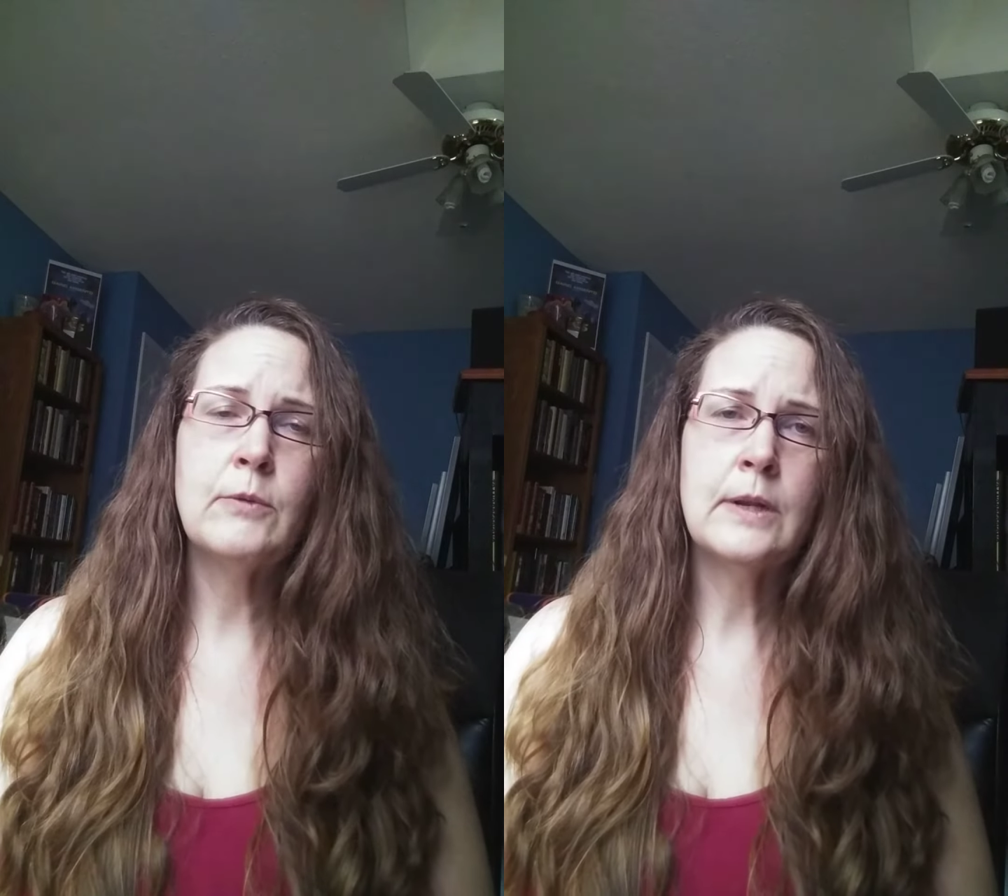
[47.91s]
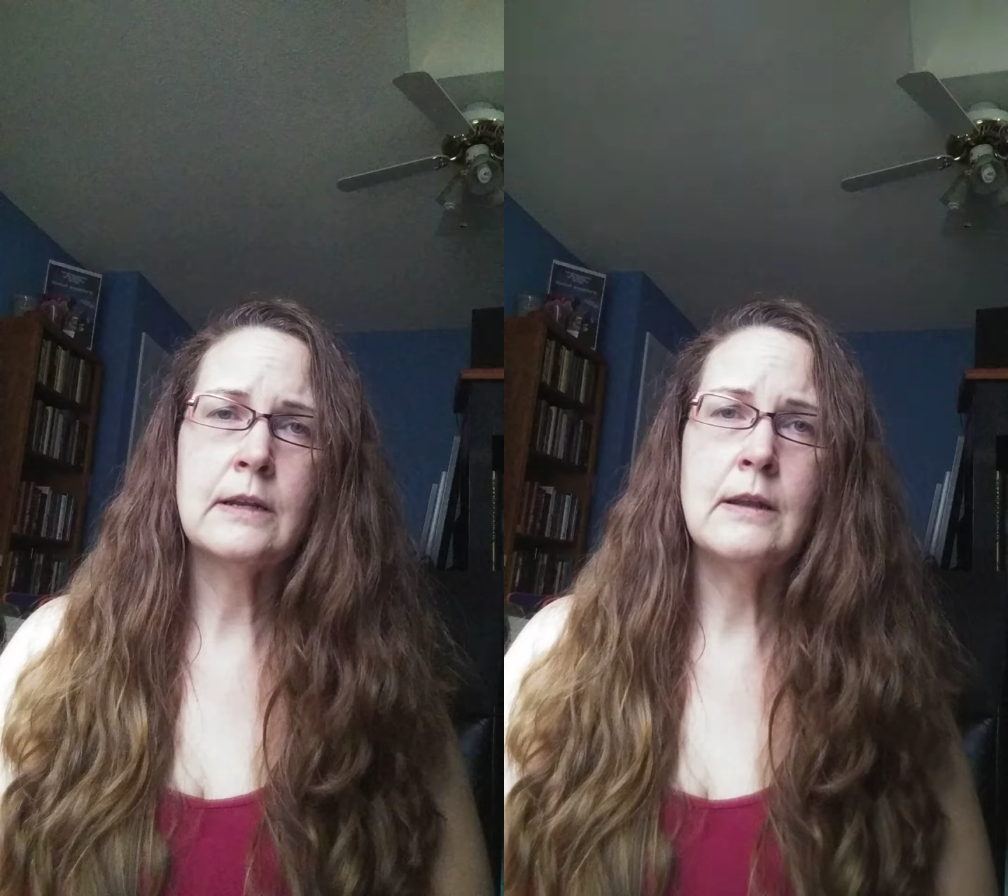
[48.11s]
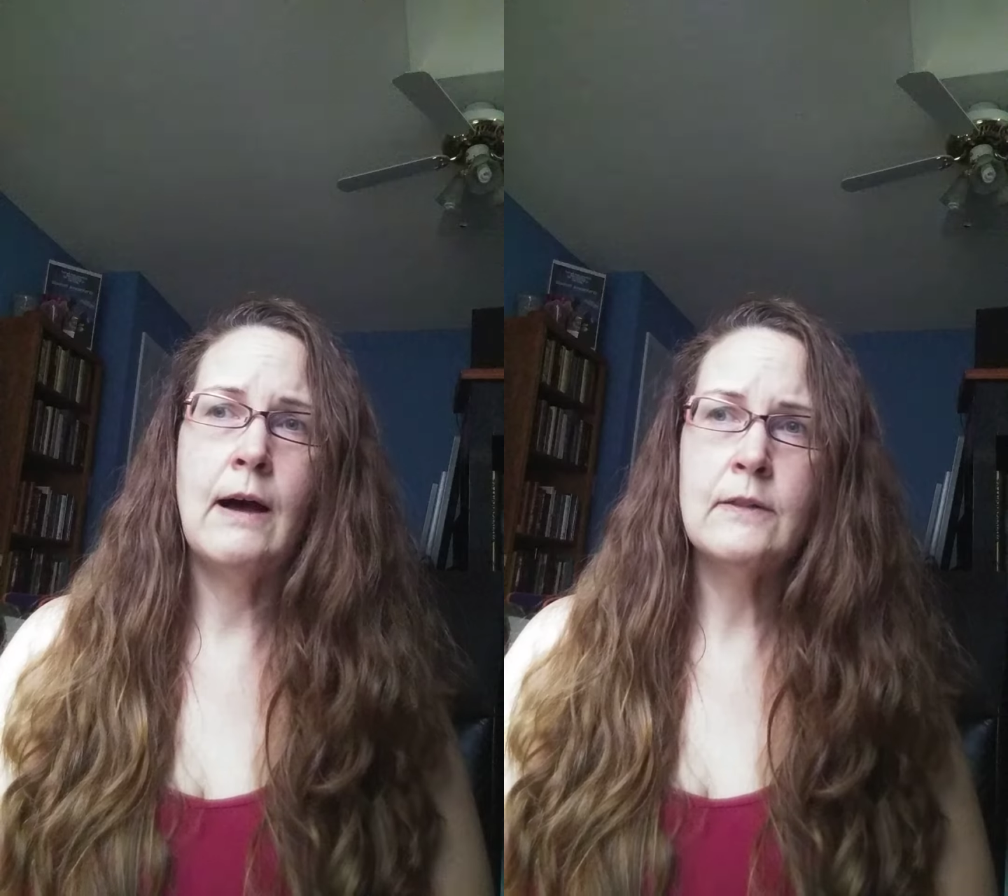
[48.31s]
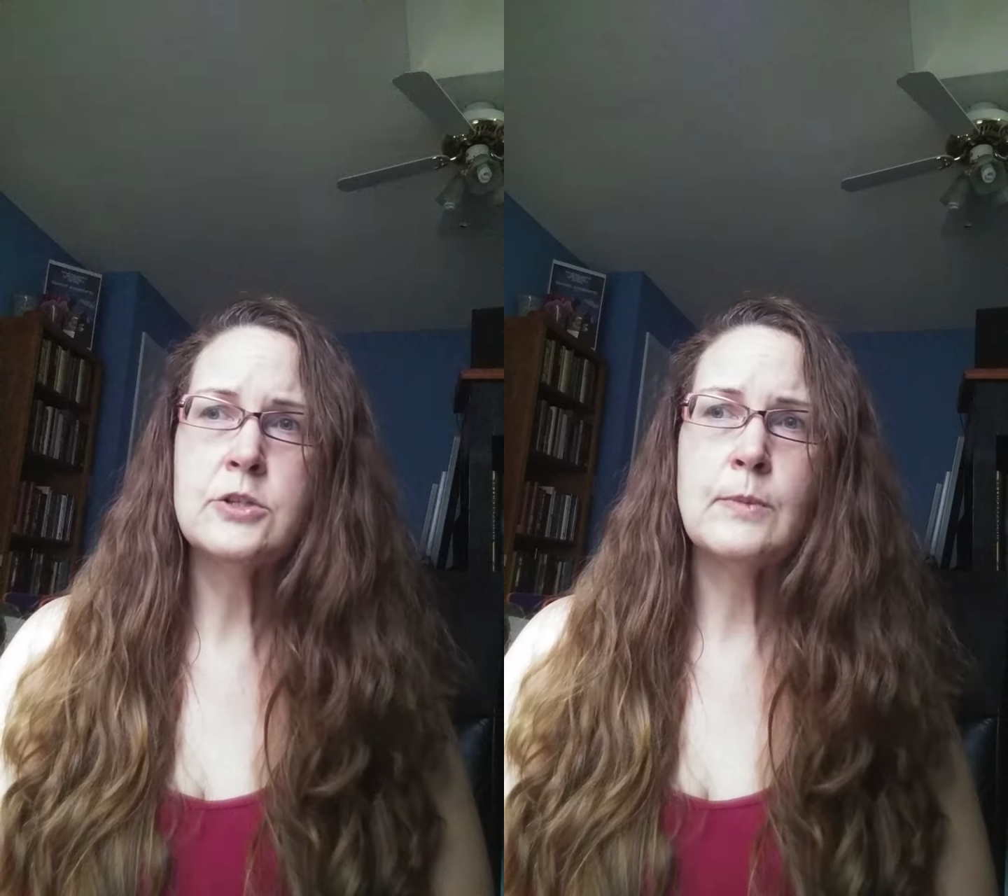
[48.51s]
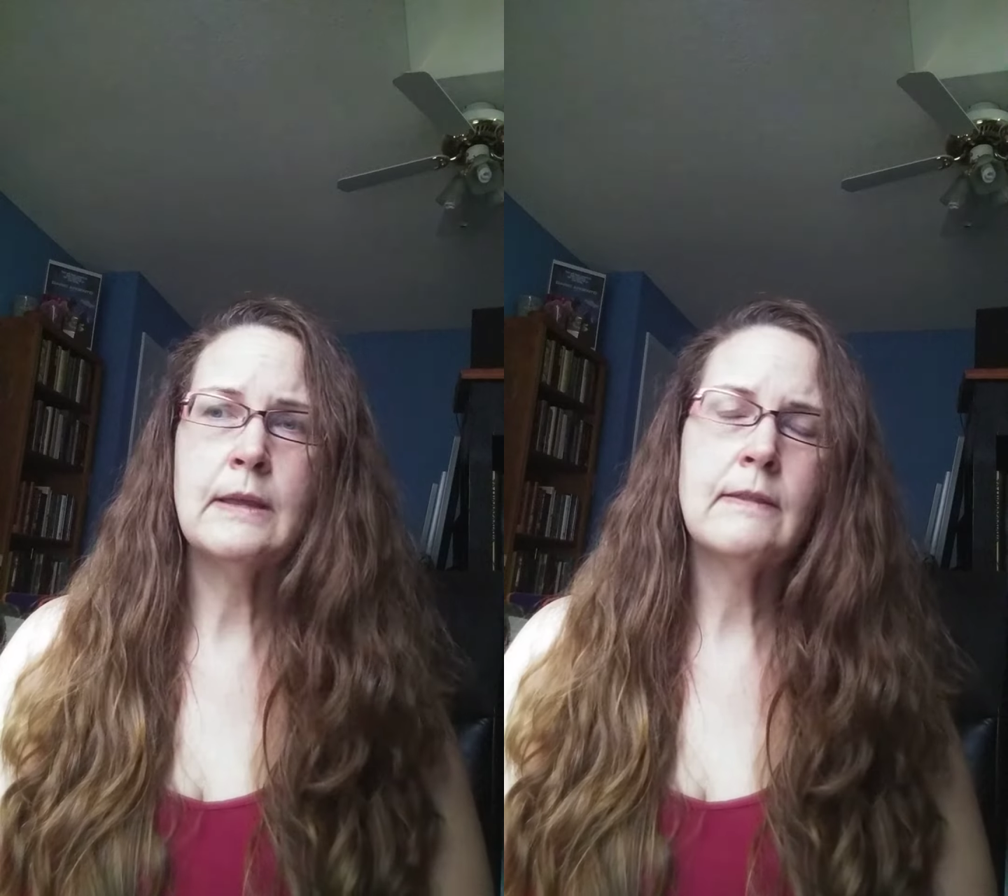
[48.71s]
an
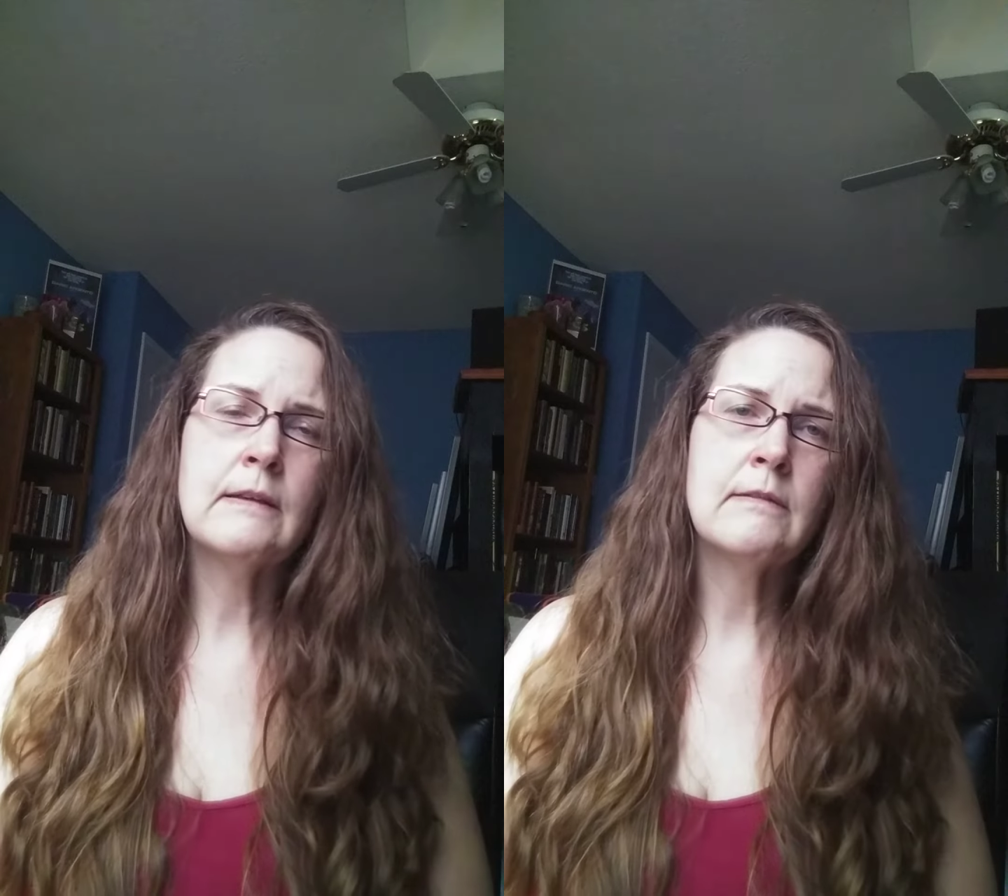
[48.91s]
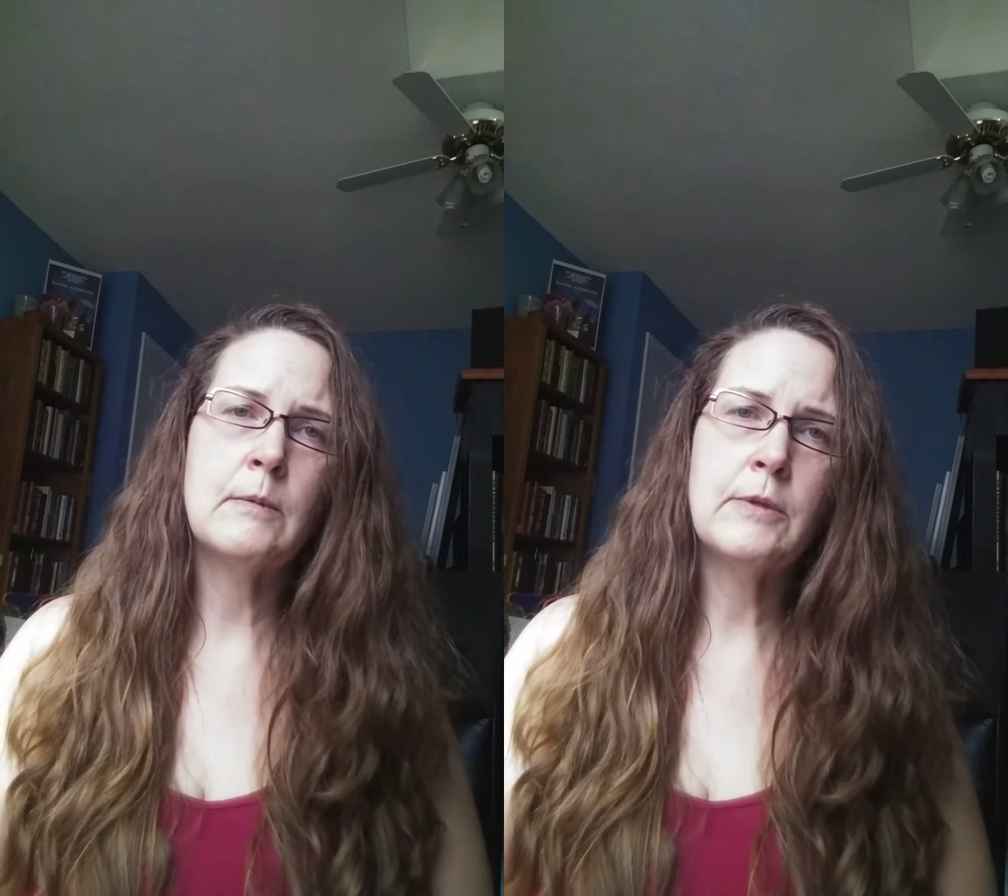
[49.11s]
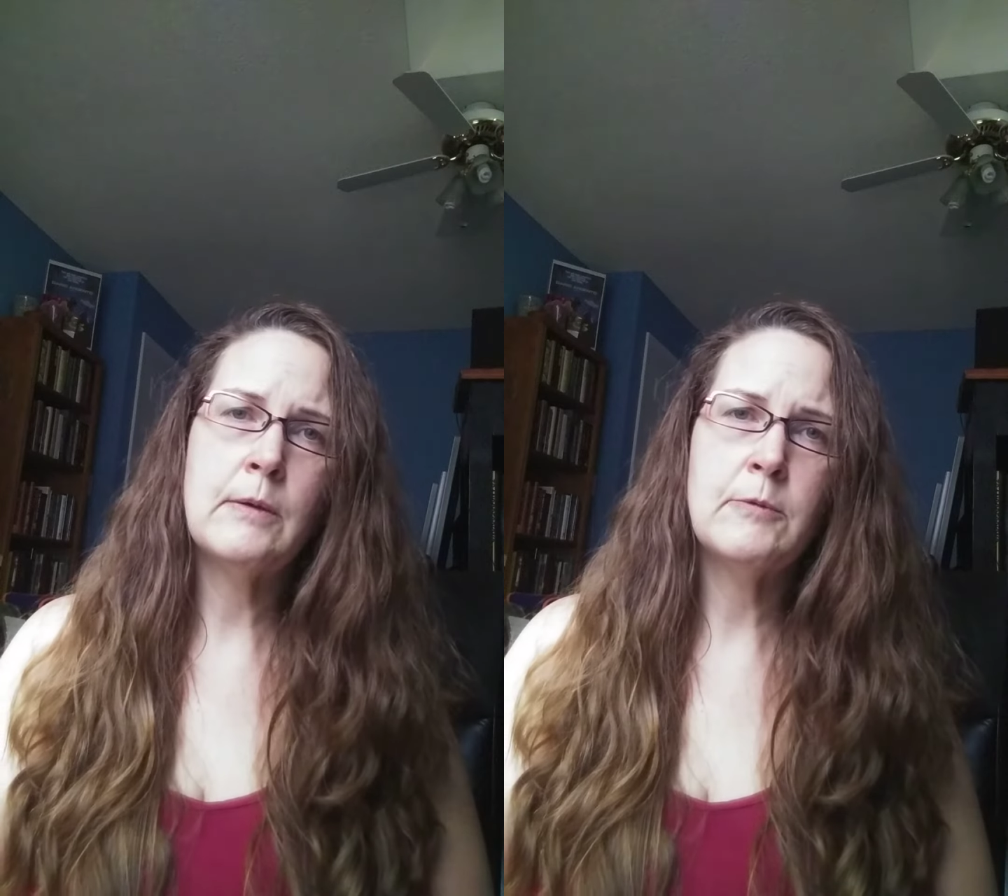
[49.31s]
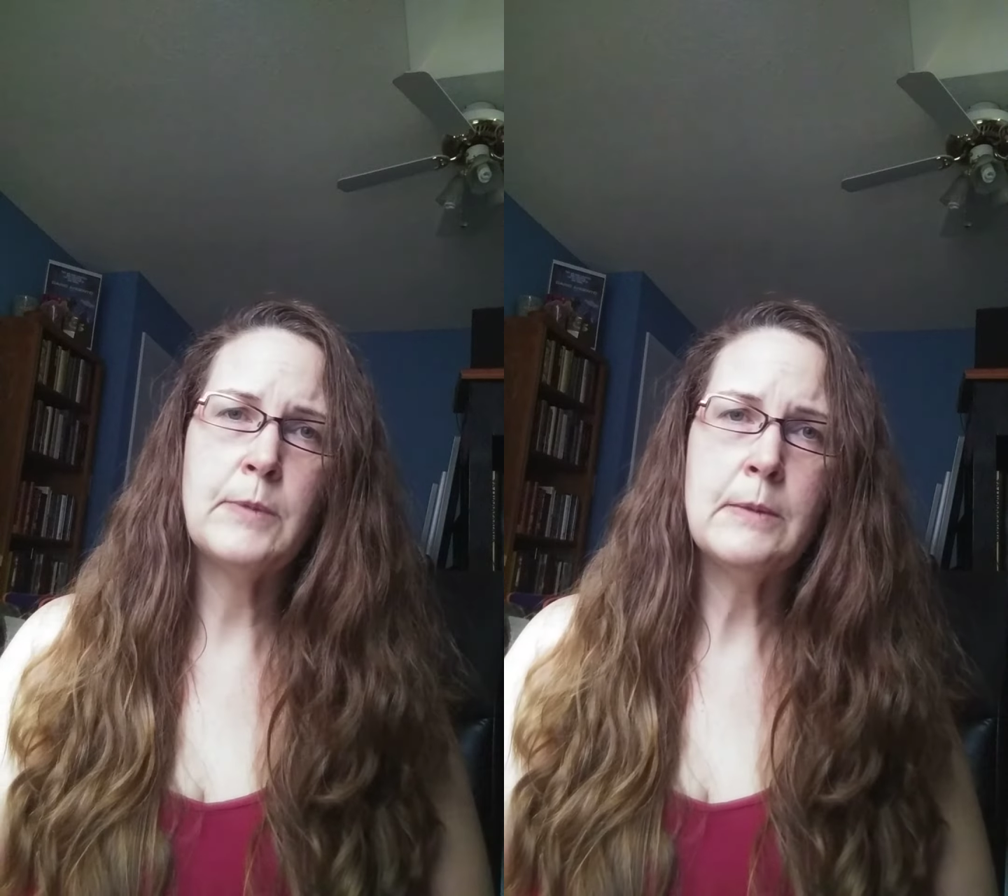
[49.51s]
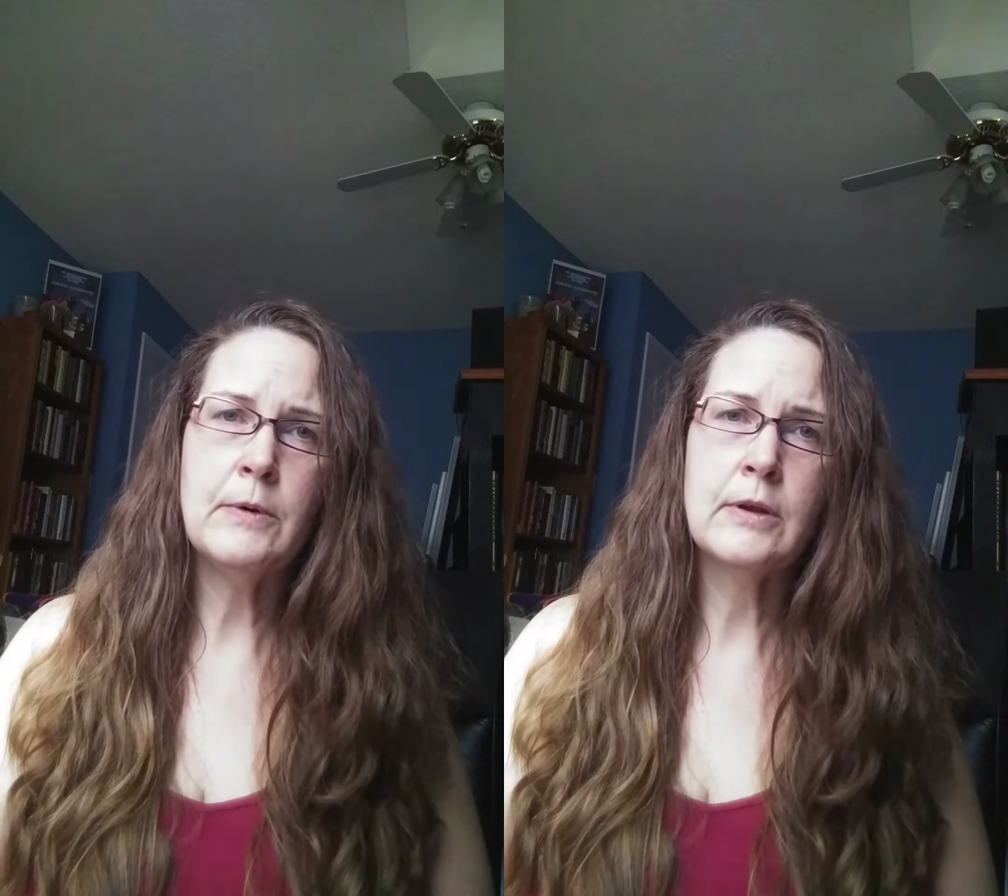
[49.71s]
acknowledgement that sometimes people